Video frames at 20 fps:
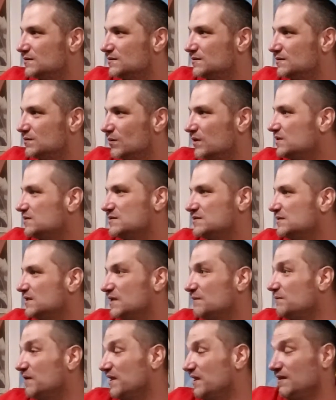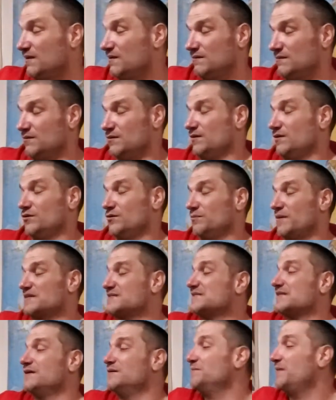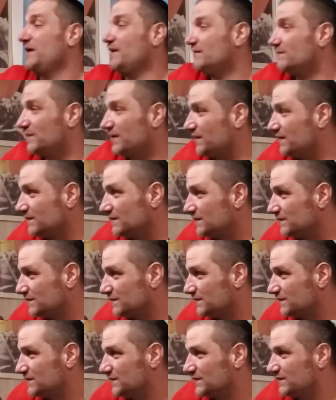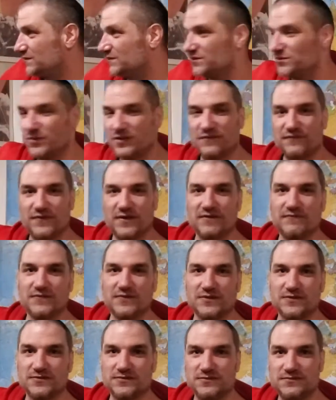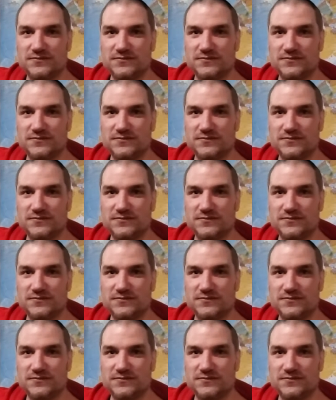Why is he? You're my cellmate? What? You doing 25 years?